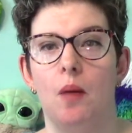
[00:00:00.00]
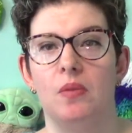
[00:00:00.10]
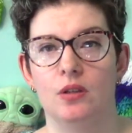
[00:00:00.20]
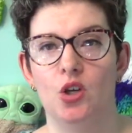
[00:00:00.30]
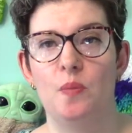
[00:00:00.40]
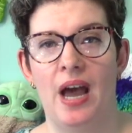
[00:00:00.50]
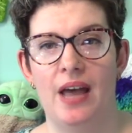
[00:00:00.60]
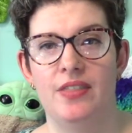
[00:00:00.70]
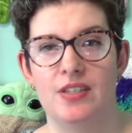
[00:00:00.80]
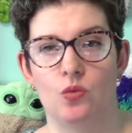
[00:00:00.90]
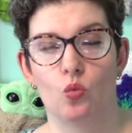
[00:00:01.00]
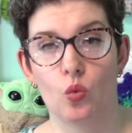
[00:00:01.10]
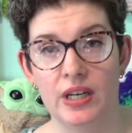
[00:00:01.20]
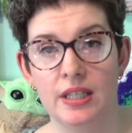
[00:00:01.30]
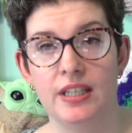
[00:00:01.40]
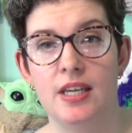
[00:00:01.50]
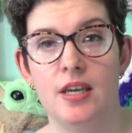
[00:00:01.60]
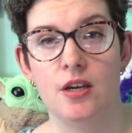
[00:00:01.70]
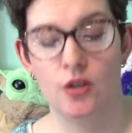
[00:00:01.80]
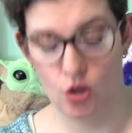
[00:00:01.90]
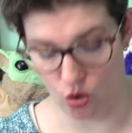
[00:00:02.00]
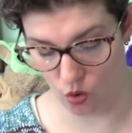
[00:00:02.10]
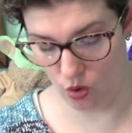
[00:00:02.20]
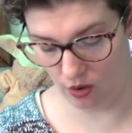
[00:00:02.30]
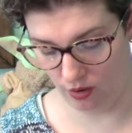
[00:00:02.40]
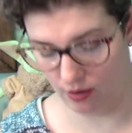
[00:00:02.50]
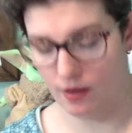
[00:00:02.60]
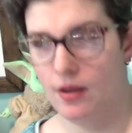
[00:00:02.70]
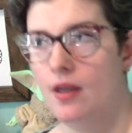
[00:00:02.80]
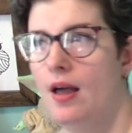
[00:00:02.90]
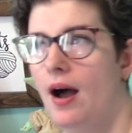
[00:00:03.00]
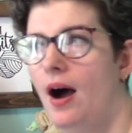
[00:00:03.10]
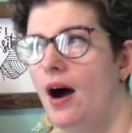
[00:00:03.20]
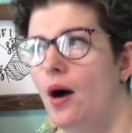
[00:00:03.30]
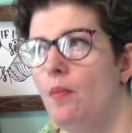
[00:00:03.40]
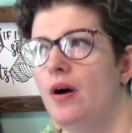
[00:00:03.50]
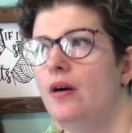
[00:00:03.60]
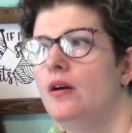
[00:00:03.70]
Loop had this really cool, I'll